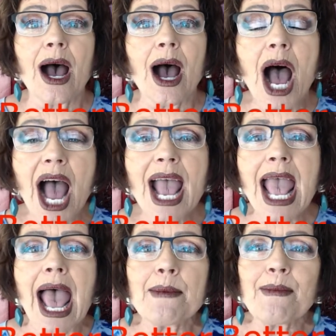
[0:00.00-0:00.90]
I
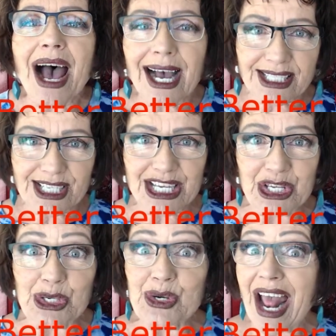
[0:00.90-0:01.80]
am asking
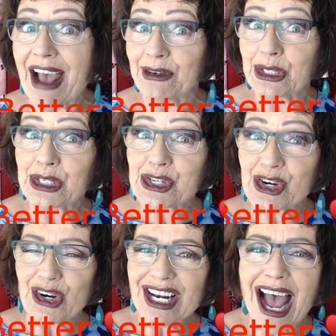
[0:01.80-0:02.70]
you to have a look at
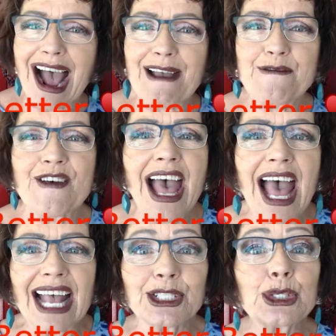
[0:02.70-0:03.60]
your life
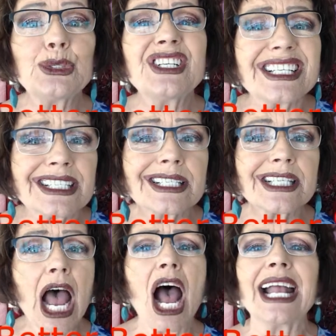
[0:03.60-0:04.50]
and to
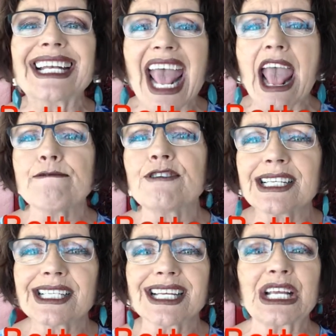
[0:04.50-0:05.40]
decide every
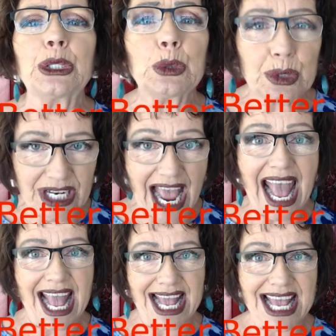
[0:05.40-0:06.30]
single
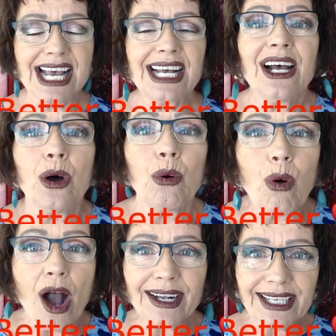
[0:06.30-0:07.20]
day,
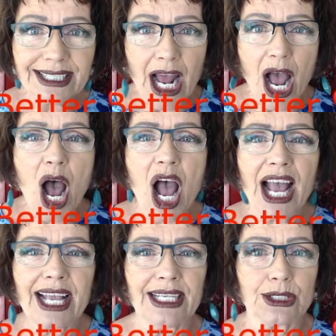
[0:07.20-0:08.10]
what can
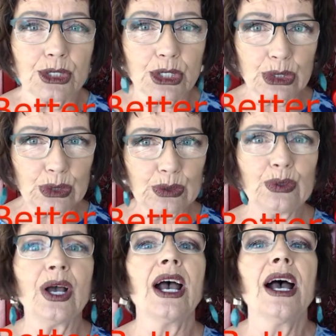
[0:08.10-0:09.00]
I do
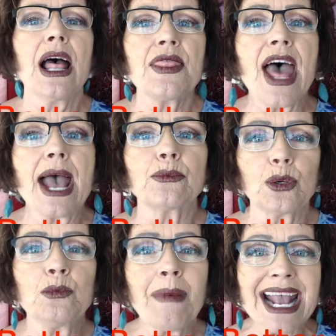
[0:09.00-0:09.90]
that
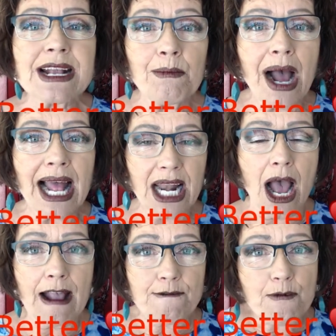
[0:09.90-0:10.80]
will make my
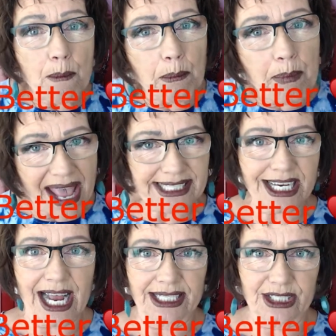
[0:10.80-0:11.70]
life
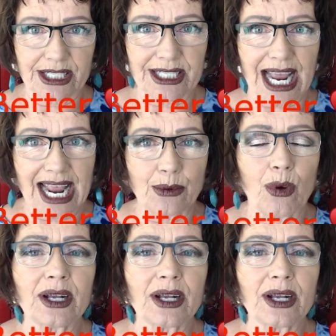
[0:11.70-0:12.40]
better today?